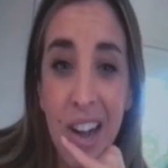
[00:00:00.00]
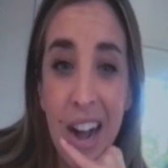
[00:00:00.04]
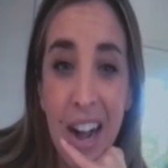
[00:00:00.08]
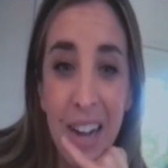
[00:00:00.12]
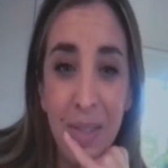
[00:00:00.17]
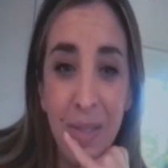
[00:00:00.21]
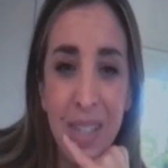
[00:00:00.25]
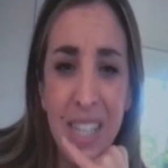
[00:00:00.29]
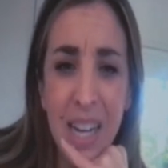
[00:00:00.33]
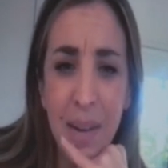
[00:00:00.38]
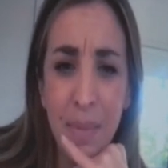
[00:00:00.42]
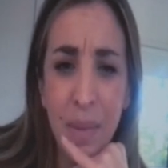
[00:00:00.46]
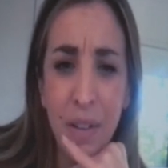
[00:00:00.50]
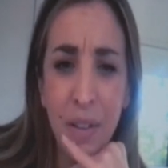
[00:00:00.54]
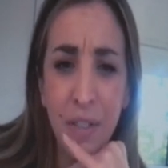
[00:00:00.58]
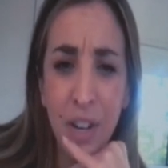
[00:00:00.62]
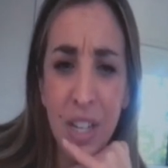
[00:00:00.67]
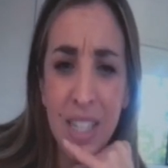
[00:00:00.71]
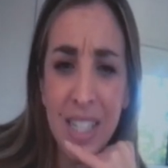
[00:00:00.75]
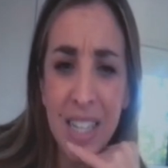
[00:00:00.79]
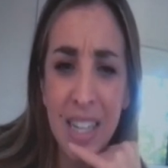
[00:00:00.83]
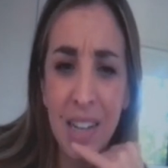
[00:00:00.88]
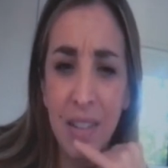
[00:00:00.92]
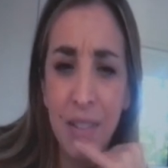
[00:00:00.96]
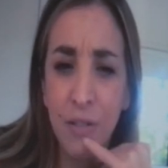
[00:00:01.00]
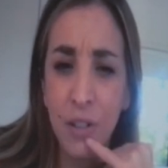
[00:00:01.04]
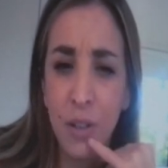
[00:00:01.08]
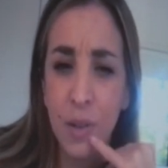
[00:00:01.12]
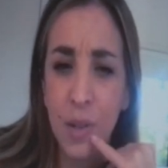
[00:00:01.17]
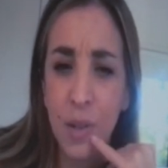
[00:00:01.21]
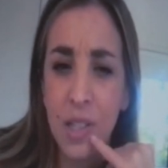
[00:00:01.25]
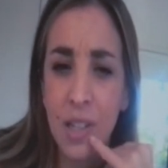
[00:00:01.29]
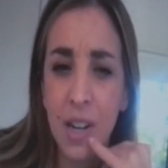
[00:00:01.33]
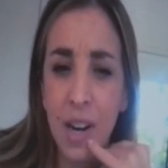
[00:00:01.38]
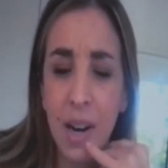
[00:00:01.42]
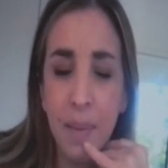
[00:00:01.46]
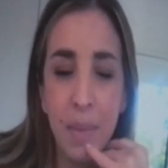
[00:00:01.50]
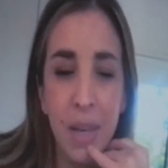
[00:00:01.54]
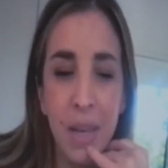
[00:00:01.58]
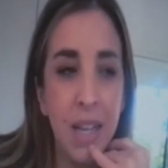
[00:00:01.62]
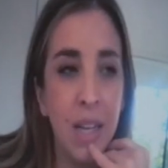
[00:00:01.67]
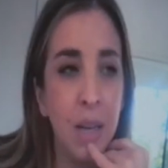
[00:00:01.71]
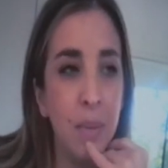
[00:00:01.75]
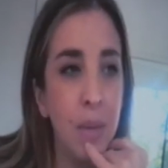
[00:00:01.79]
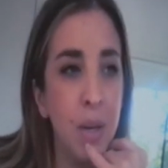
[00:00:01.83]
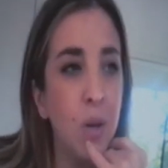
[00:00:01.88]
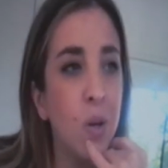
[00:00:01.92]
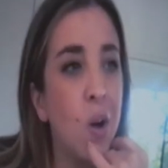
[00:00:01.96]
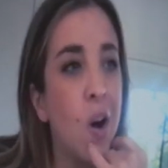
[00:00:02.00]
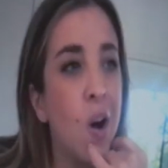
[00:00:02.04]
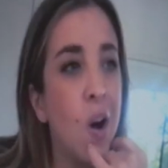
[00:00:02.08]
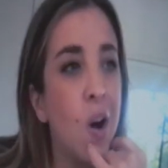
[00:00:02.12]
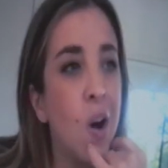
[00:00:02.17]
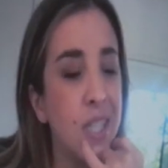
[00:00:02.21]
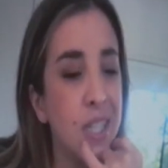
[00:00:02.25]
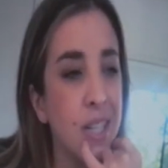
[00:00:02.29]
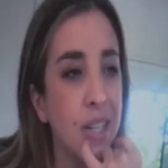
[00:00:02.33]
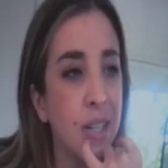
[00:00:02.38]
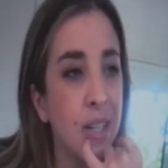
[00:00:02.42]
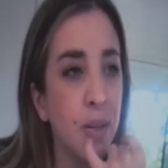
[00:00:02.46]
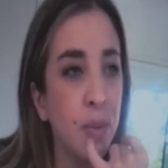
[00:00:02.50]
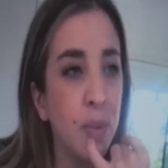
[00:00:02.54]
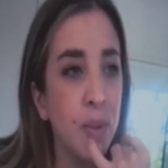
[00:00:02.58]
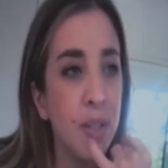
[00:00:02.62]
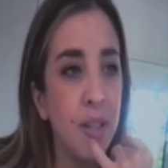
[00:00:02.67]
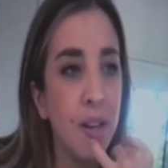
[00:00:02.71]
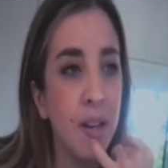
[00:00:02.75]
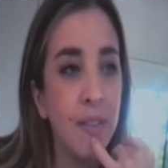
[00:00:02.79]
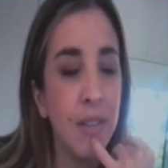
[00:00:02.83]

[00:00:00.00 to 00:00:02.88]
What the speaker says: I would say I'm the first influencer. I mean, Camille Kostick was